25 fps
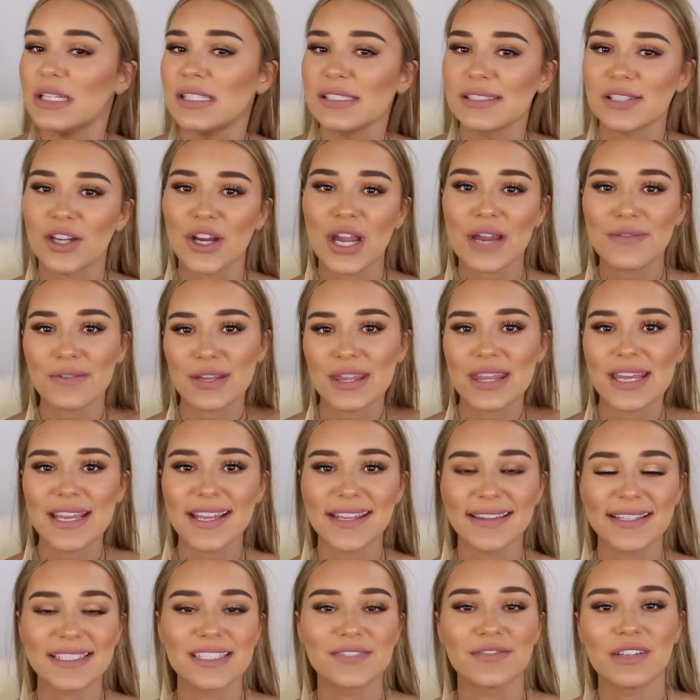So everything
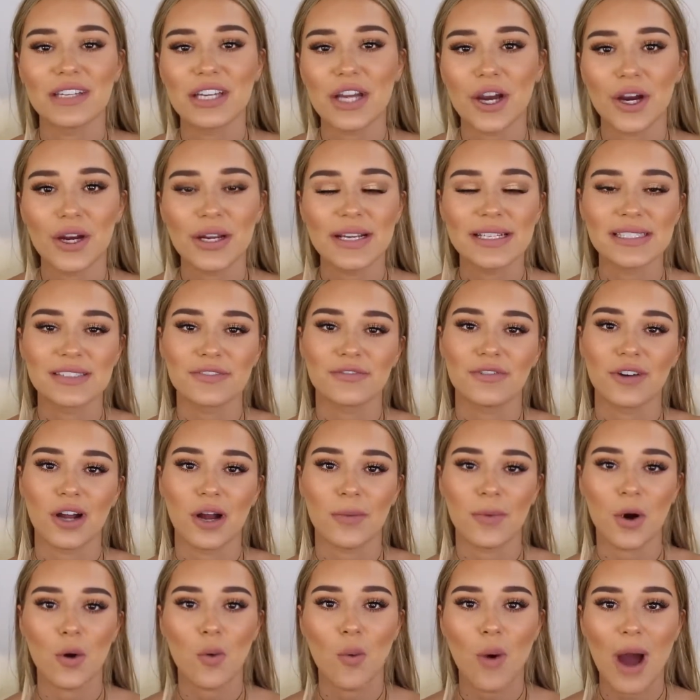in this video is
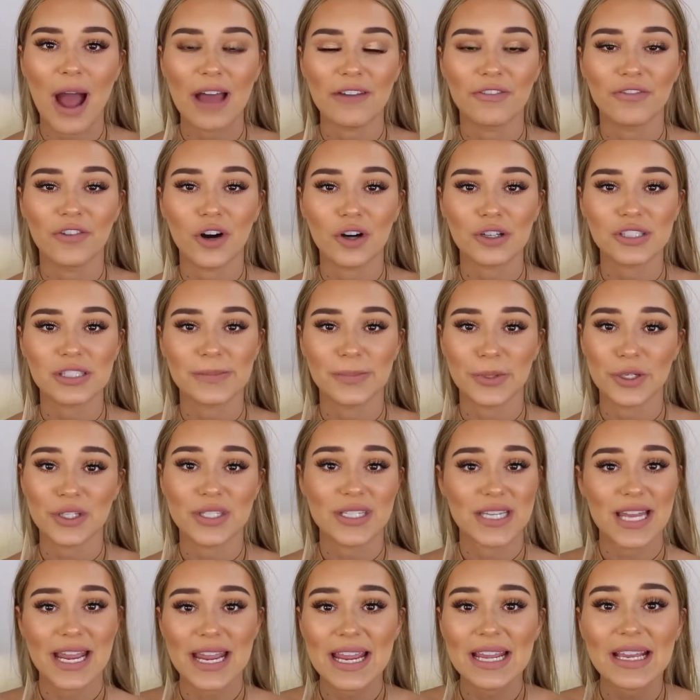from White Fox
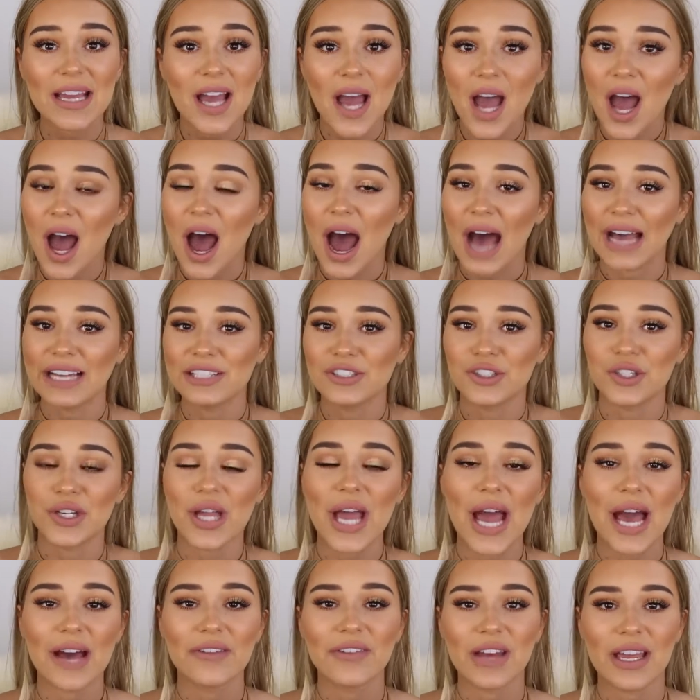Boutique. I do
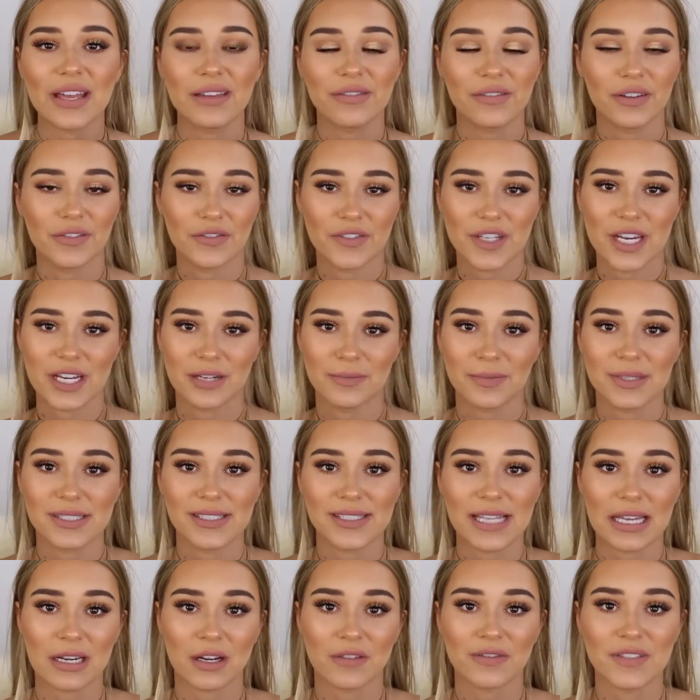have a
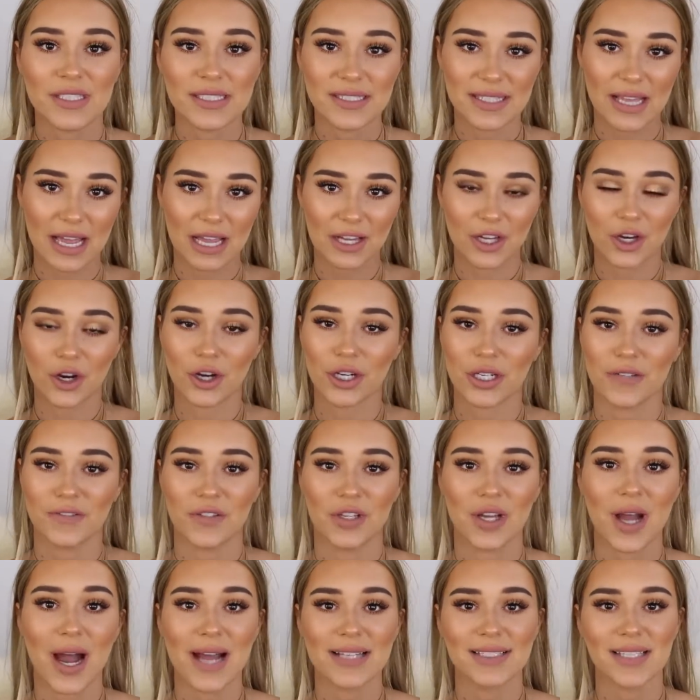15% off discount code if
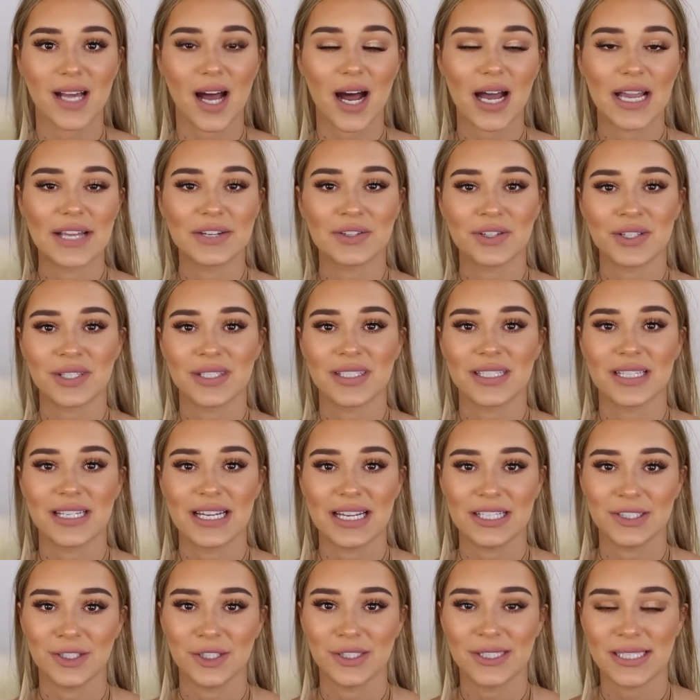you guys are interested
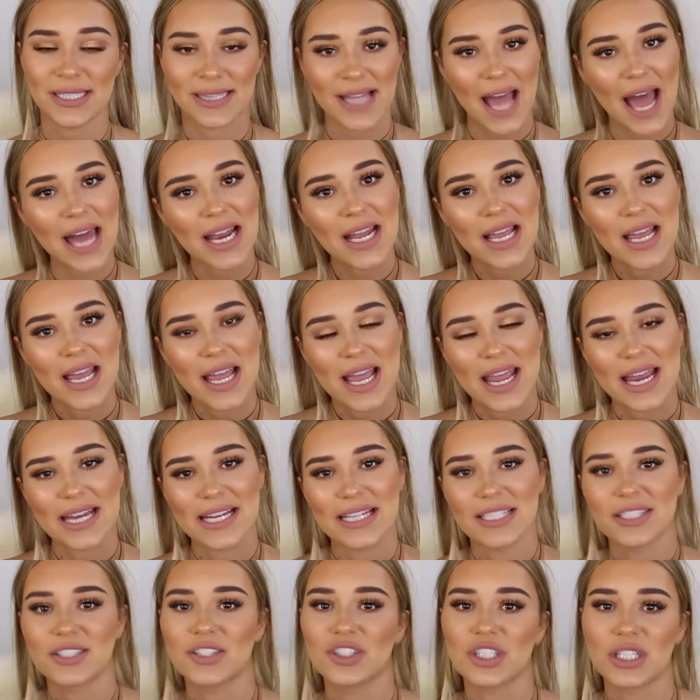in using that. It
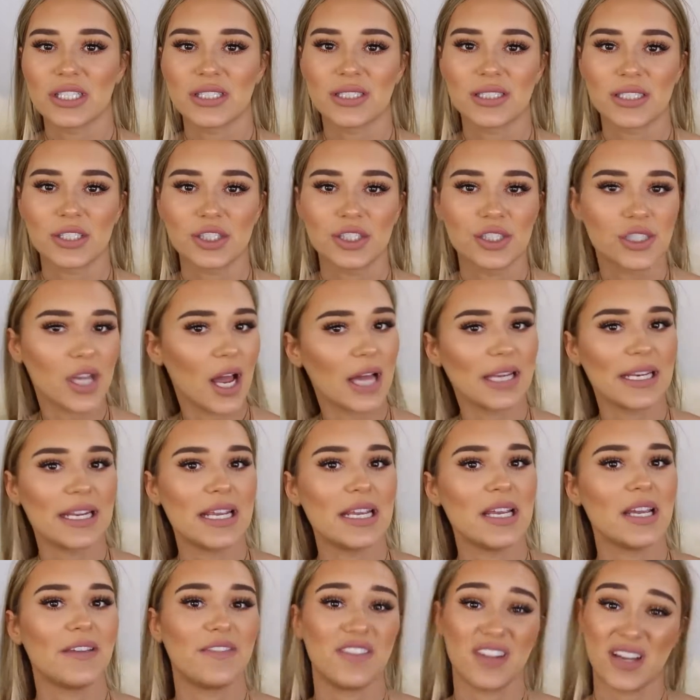is just
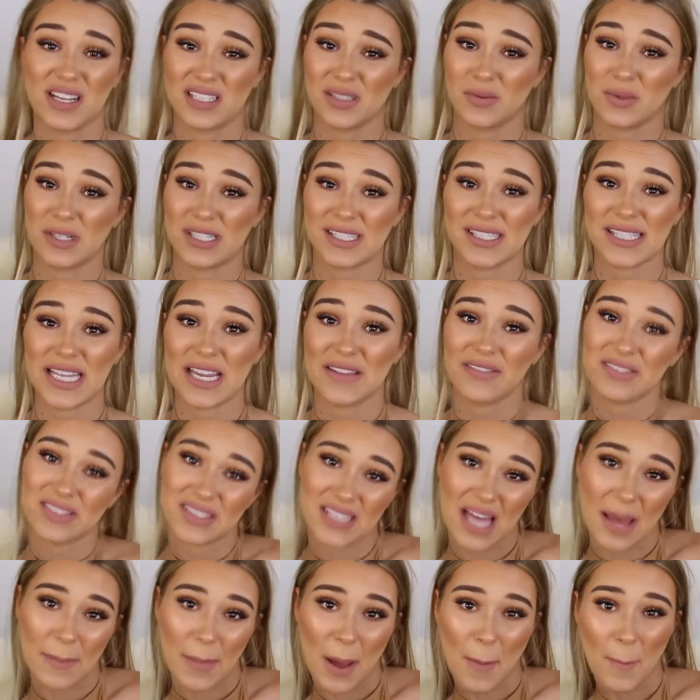Shani if you guys want to save
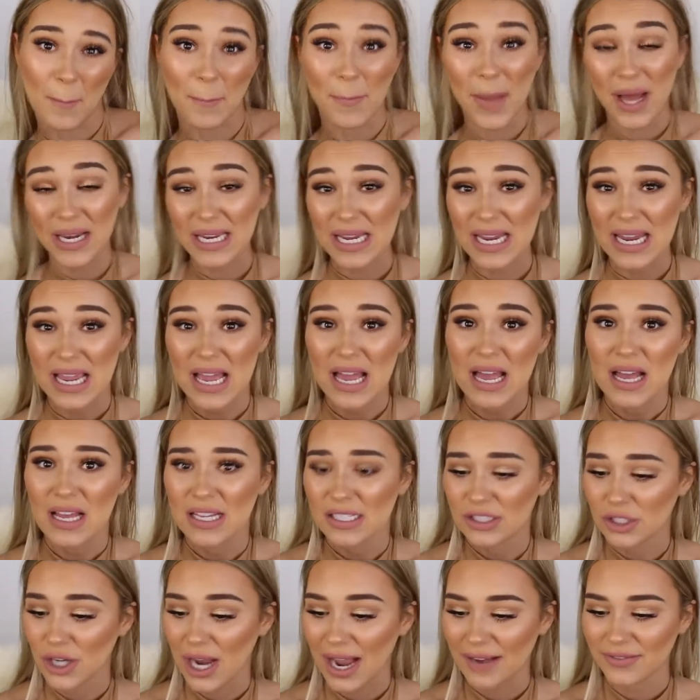some money.
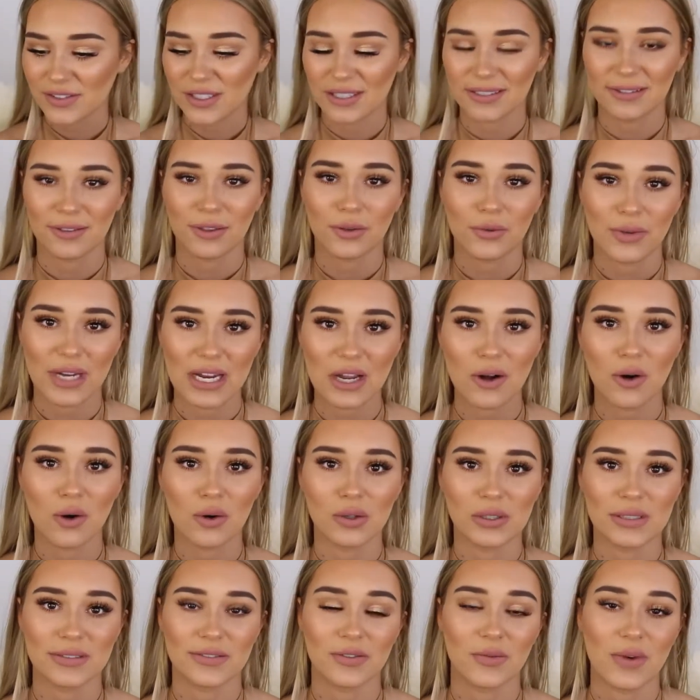So I've done 3
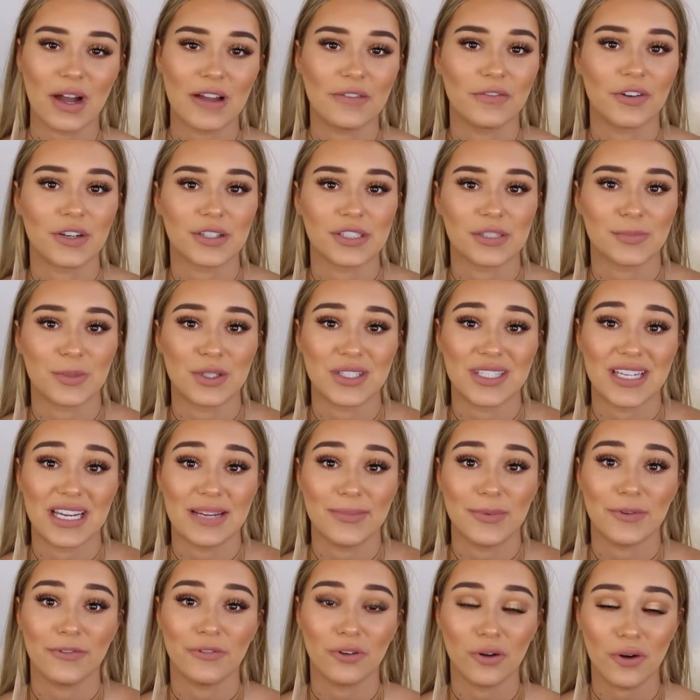hauls for White Fox
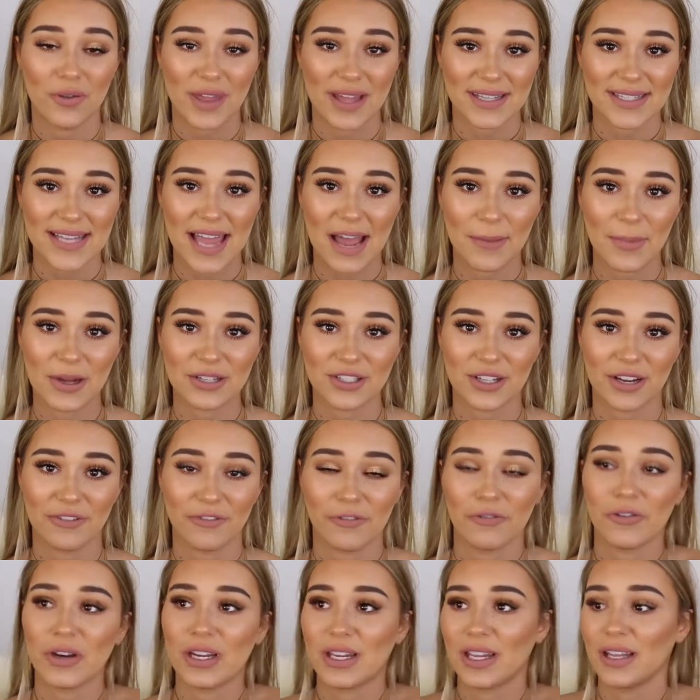Boutique before. That's how much I
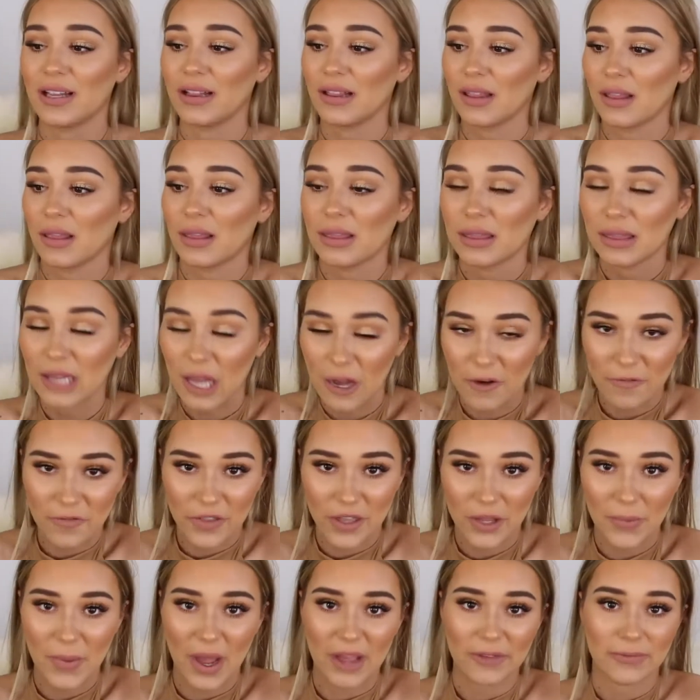freaking love
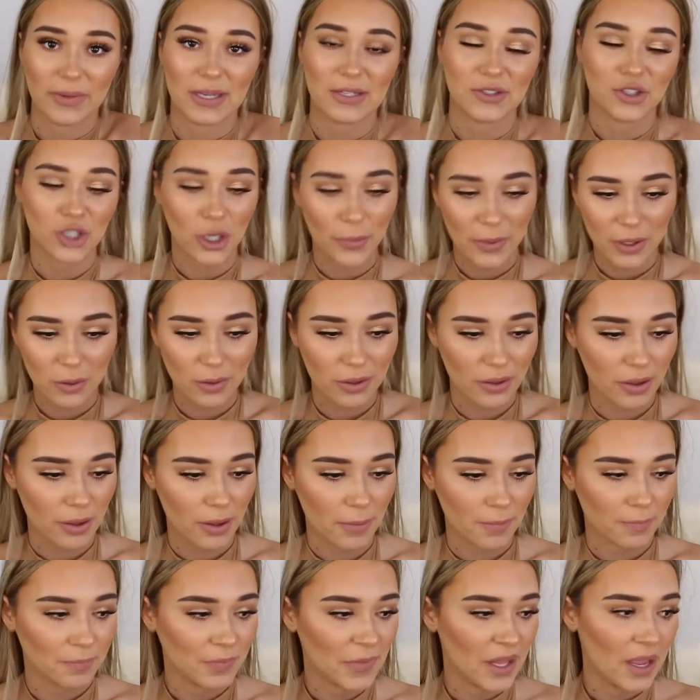them. I've been shopping with
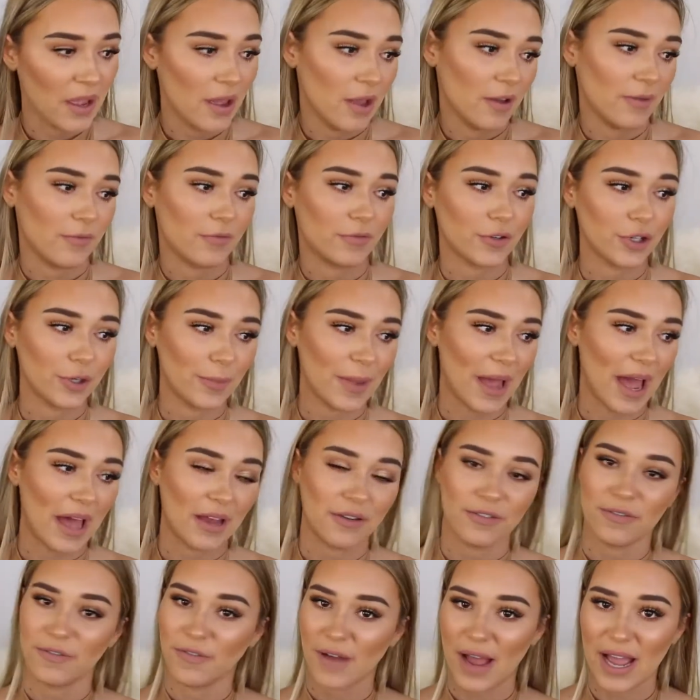them for
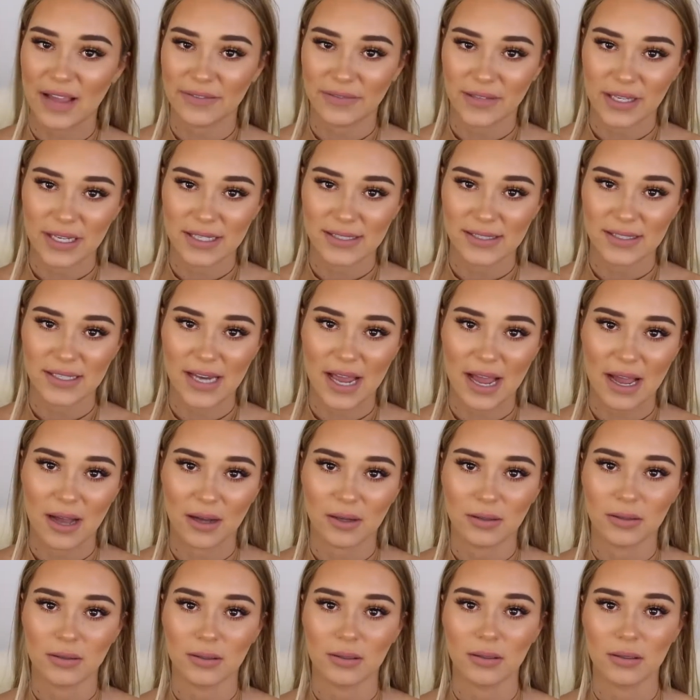about 5 years
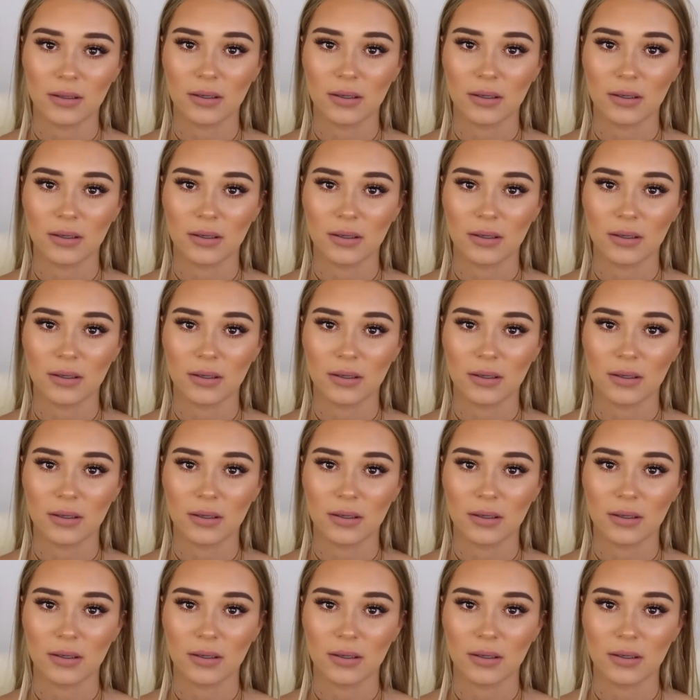now.